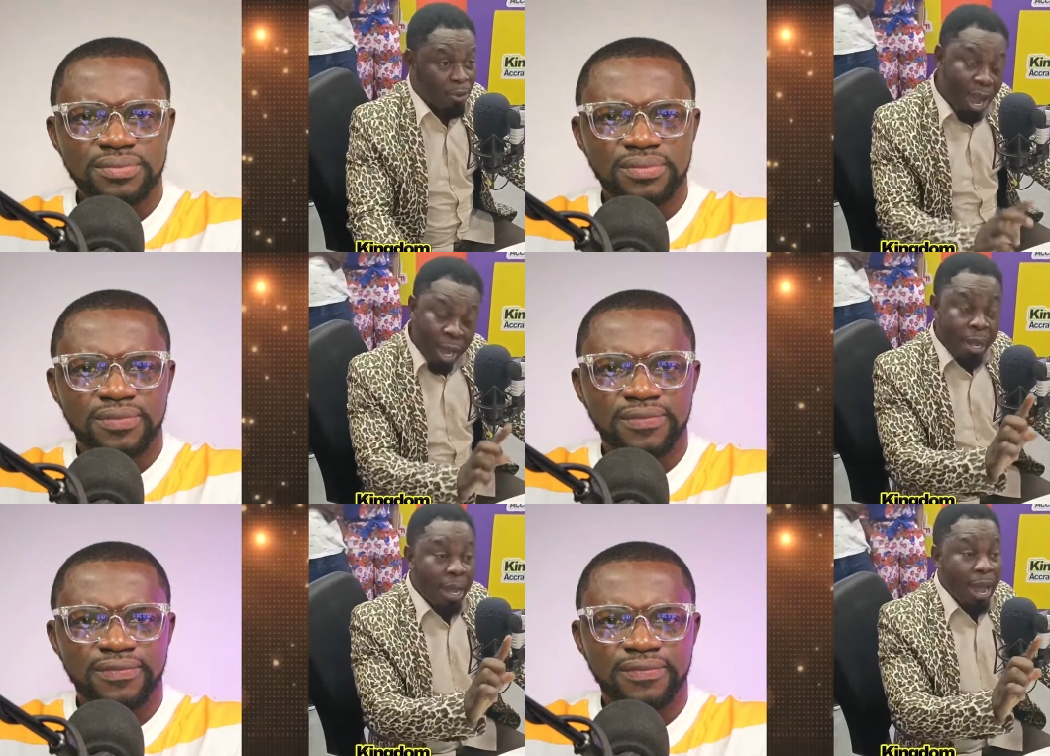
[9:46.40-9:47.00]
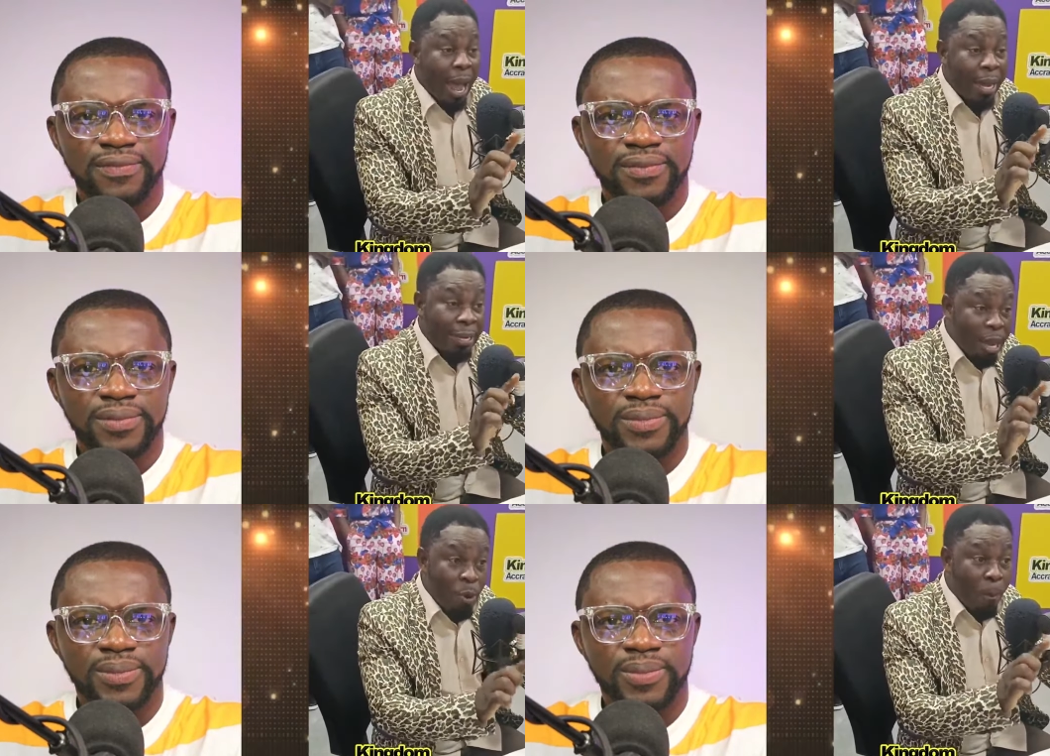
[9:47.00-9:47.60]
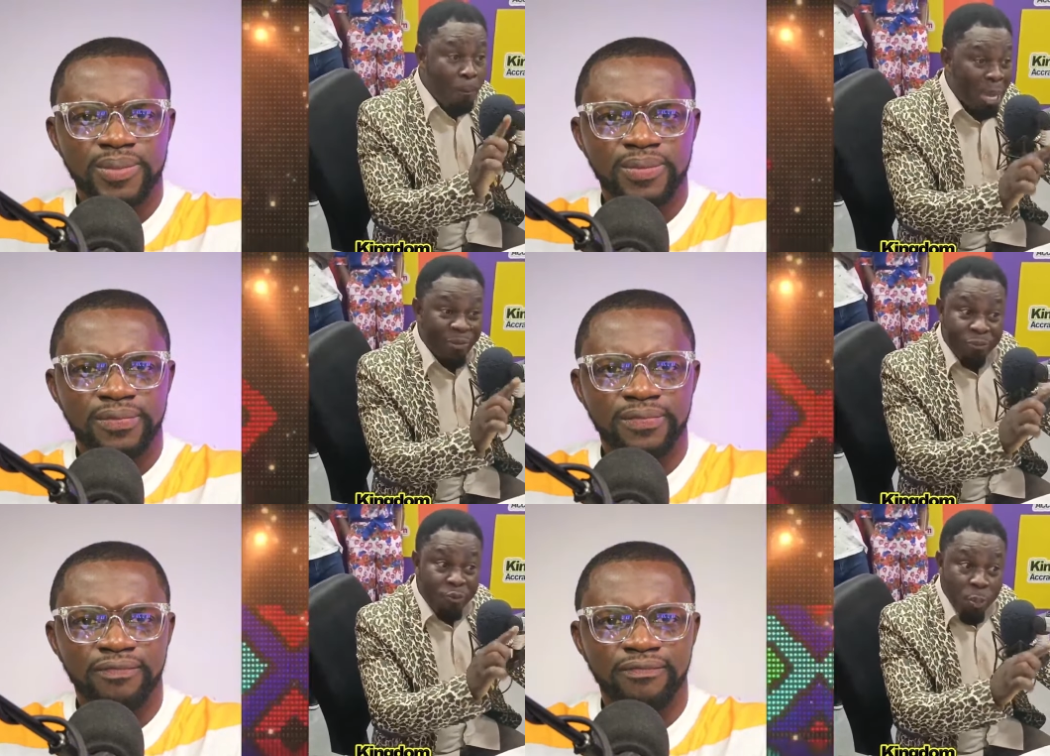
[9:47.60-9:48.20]
Speaker 1: Hey, I dear one
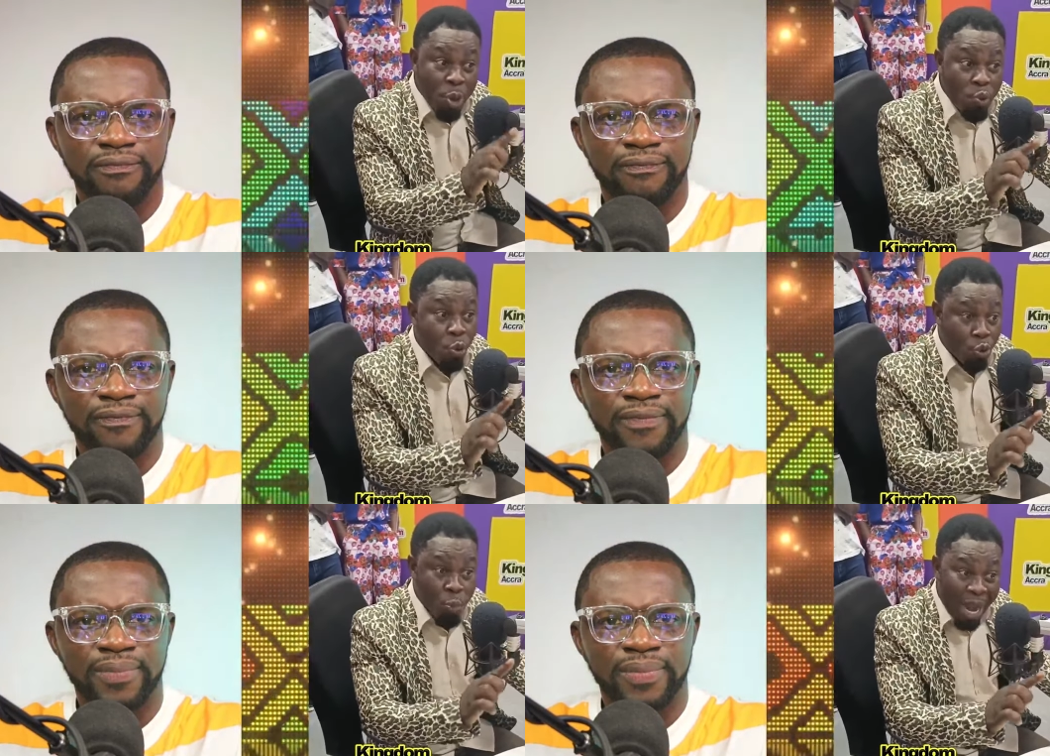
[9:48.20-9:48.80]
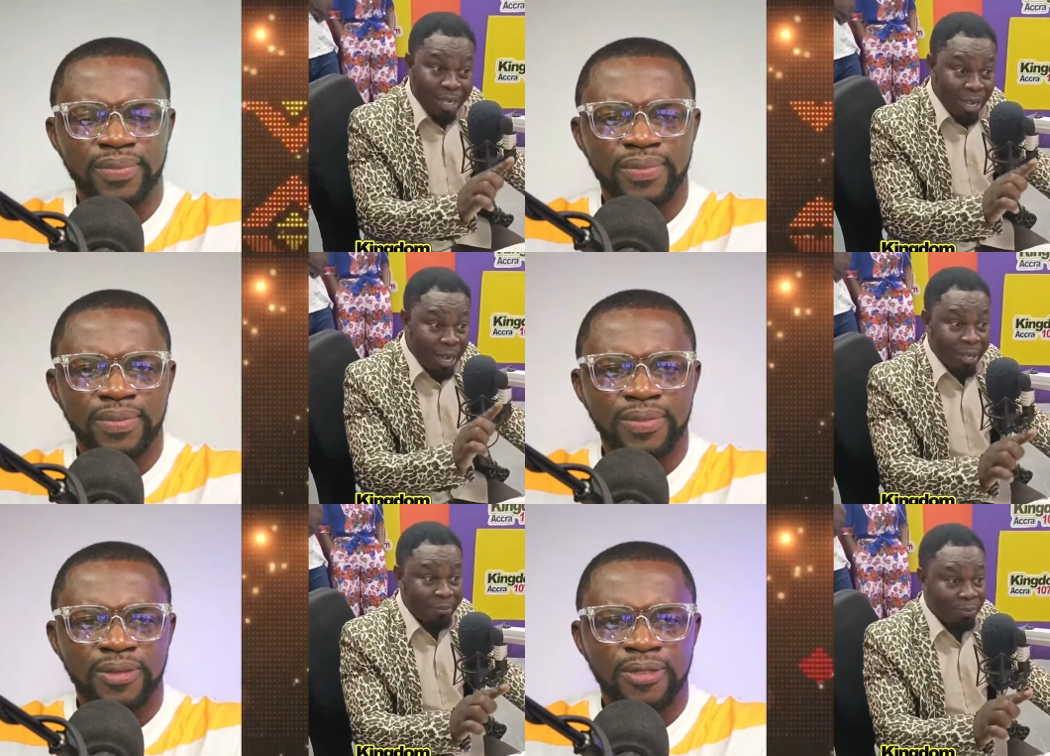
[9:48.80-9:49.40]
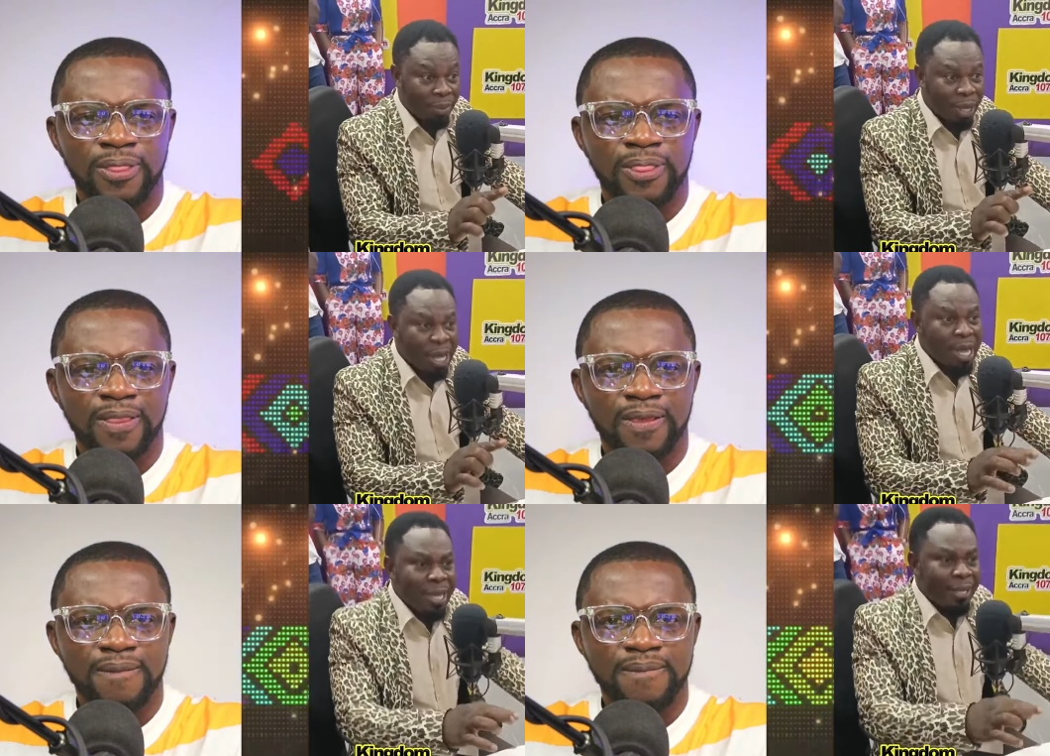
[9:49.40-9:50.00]
pin for the whole crew man say.
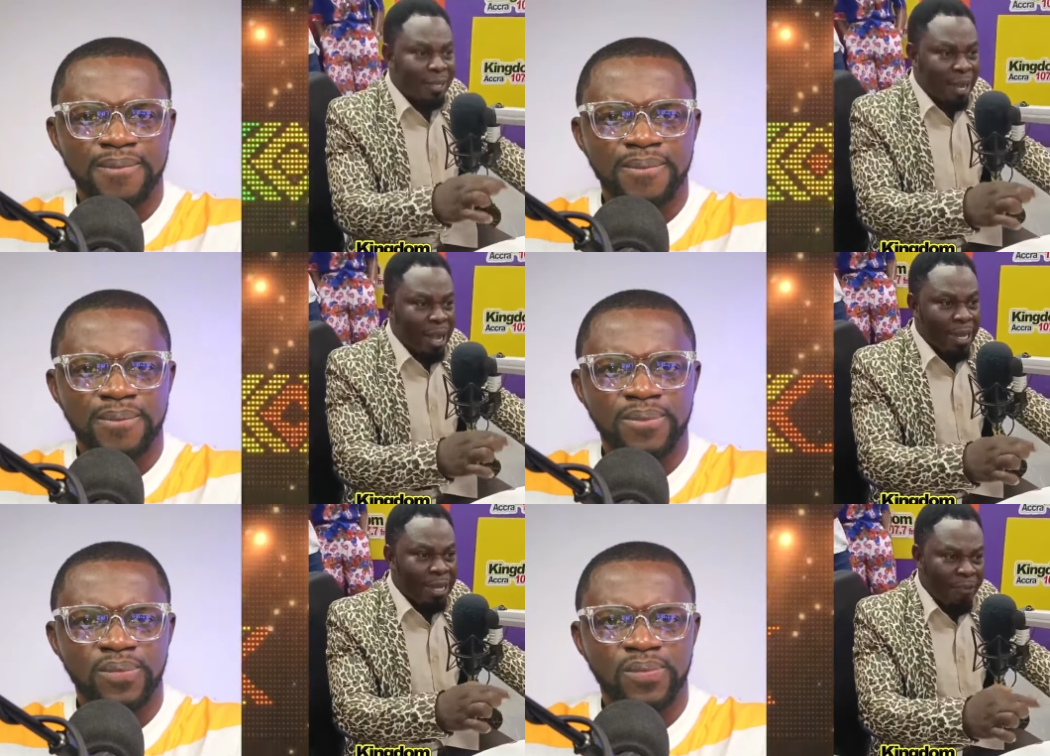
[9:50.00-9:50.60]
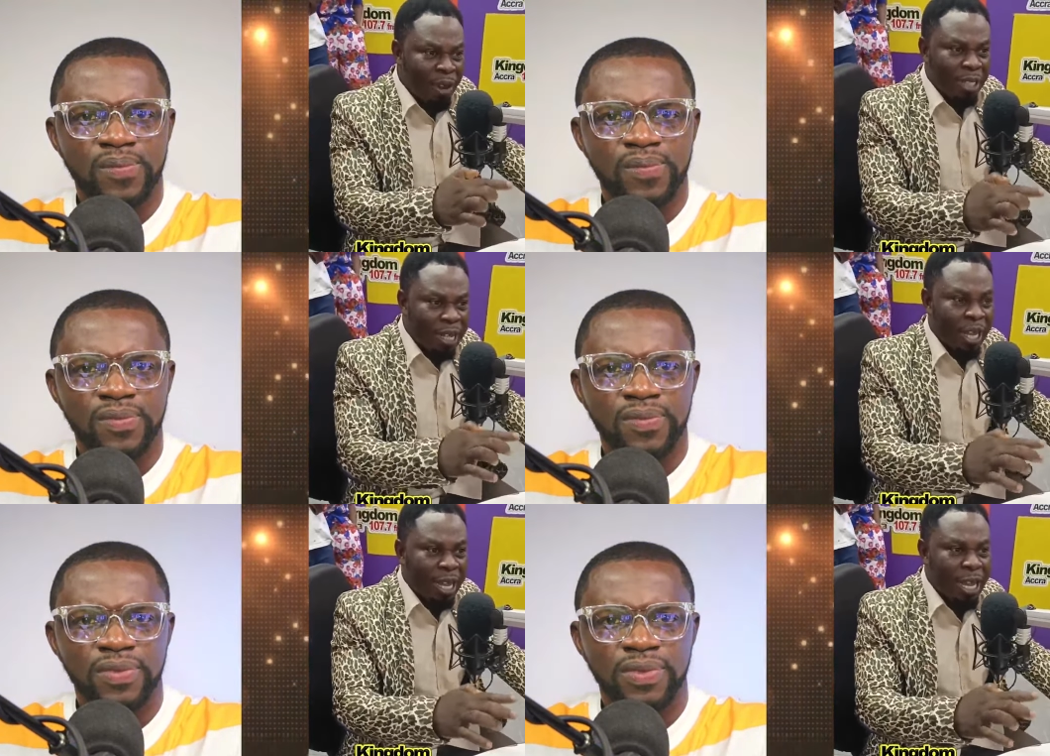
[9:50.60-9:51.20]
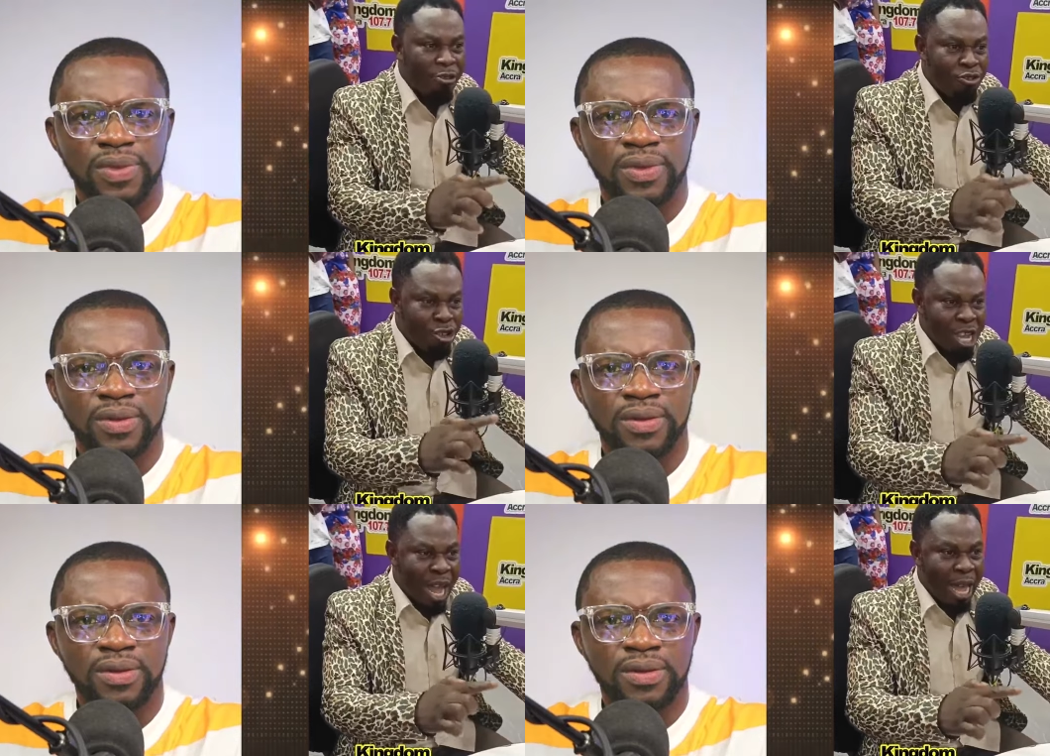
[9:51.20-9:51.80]
Say, you have to say a
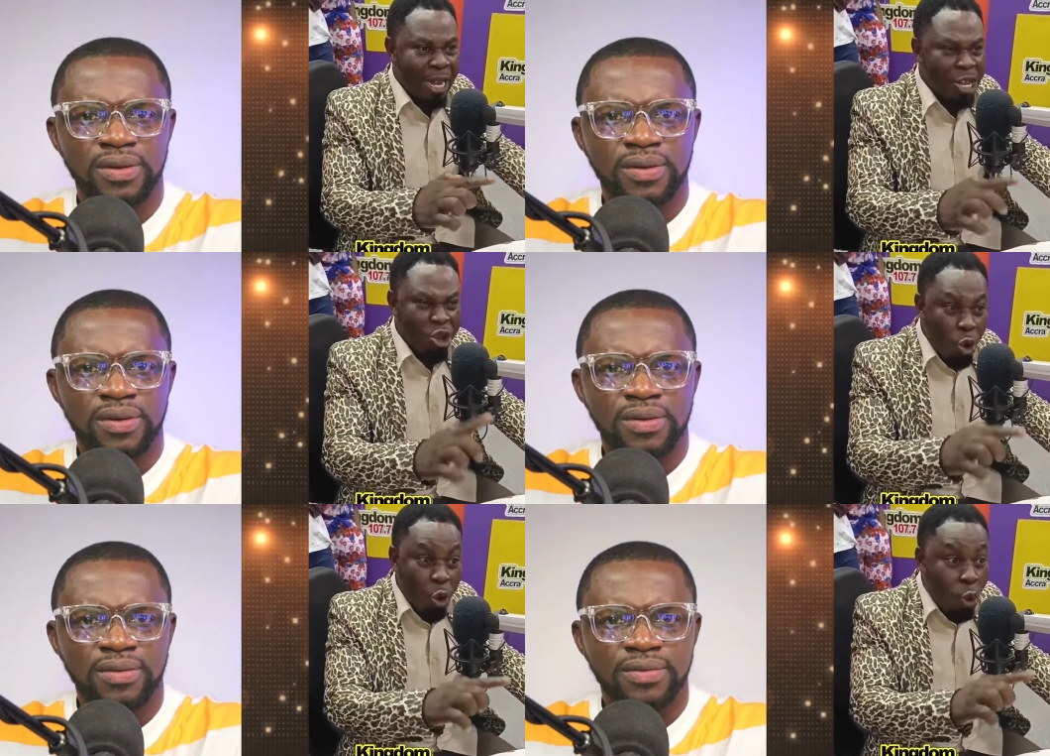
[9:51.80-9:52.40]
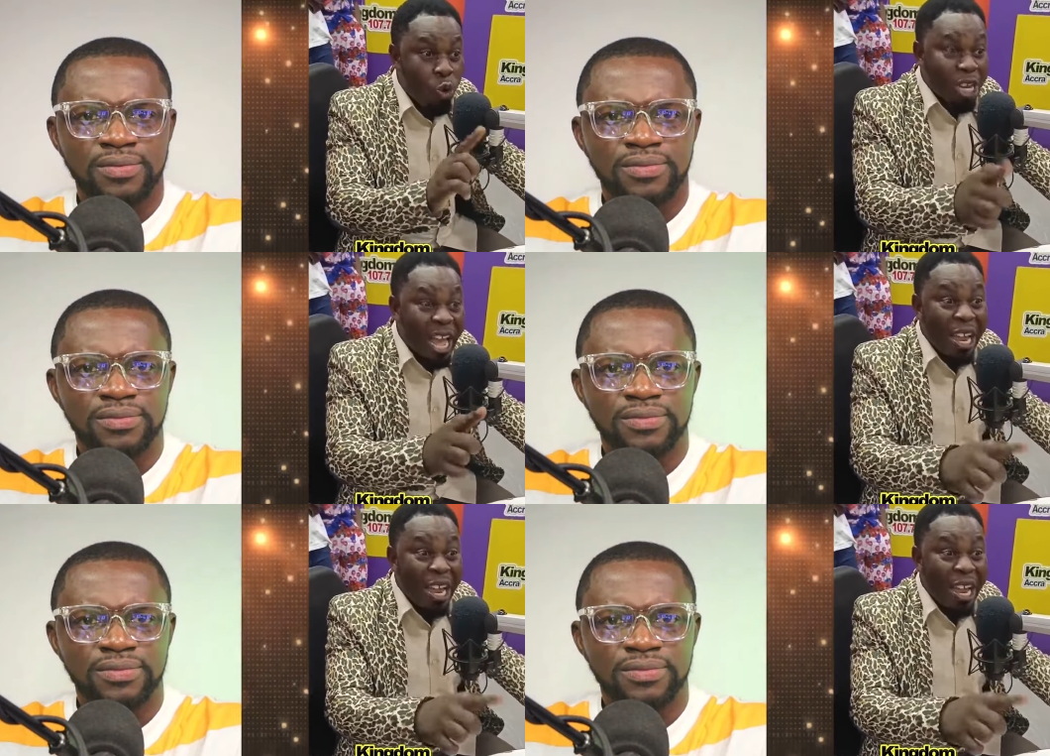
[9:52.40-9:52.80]
tear, the young Congo dear